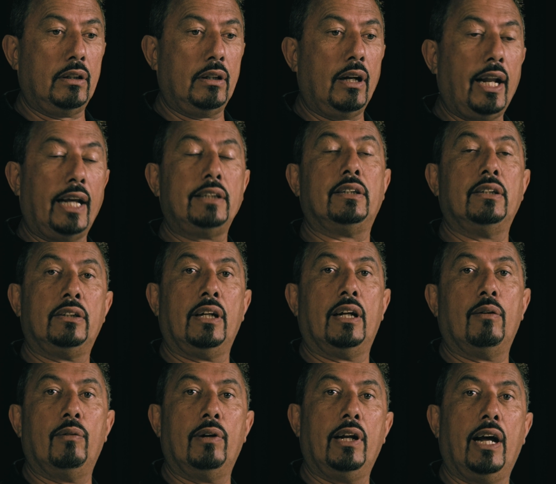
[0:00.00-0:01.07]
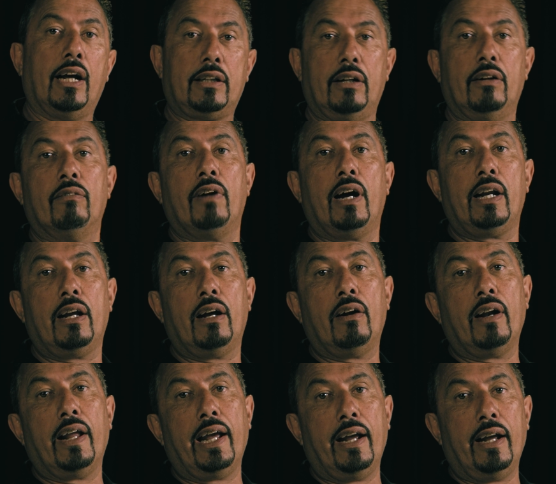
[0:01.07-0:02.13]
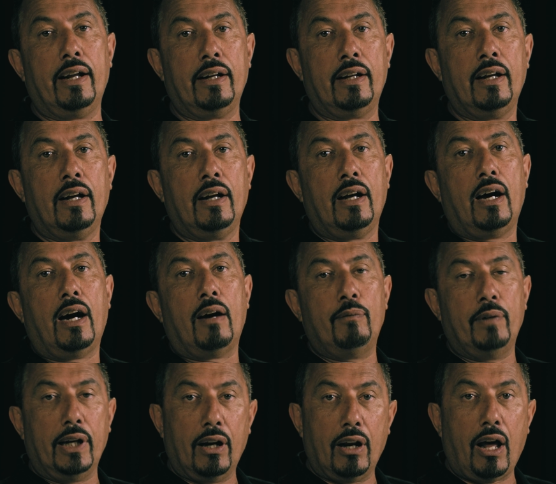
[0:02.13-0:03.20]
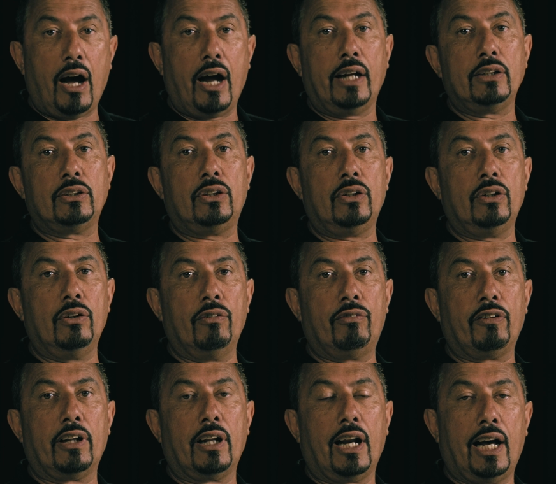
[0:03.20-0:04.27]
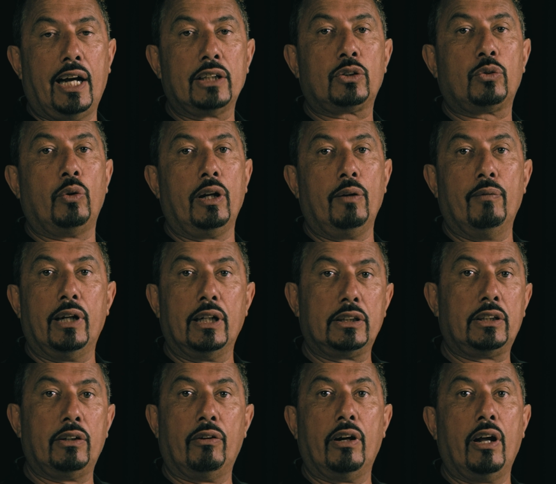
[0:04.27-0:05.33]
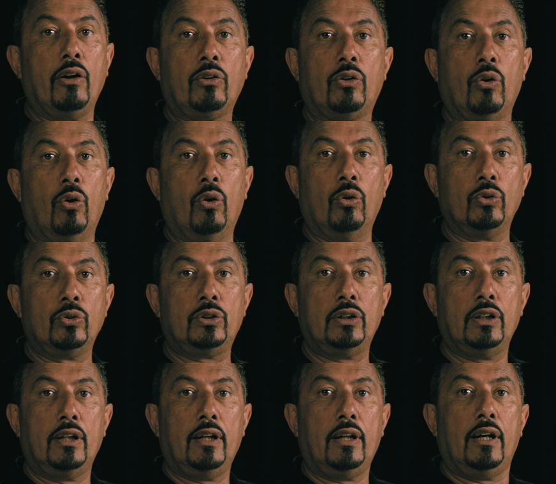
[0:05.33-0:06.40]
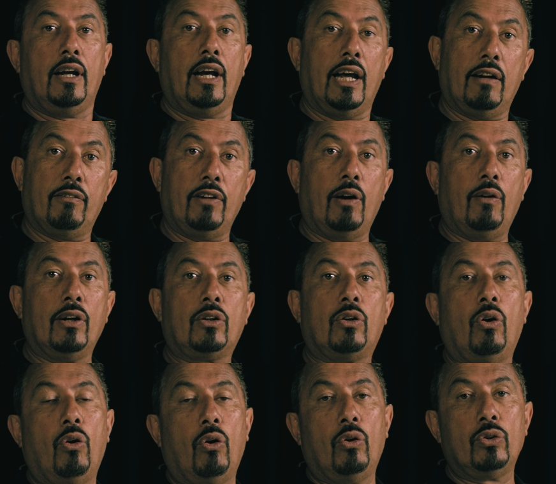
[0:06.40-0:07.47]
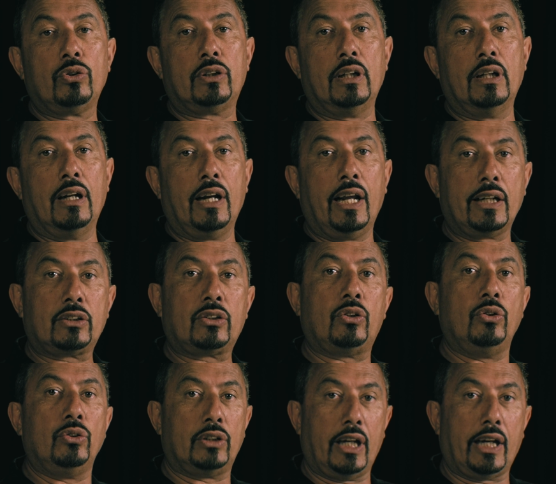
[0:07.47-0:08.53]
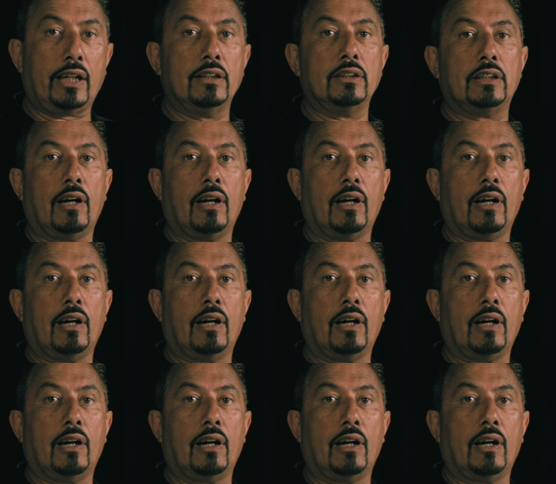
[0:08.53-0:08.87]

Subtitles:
ladies and gentlemen out there in Radio Land, I've been lying to you for the last 20 minutes. There are no calls. And if no one calls, in the next 2 seconds,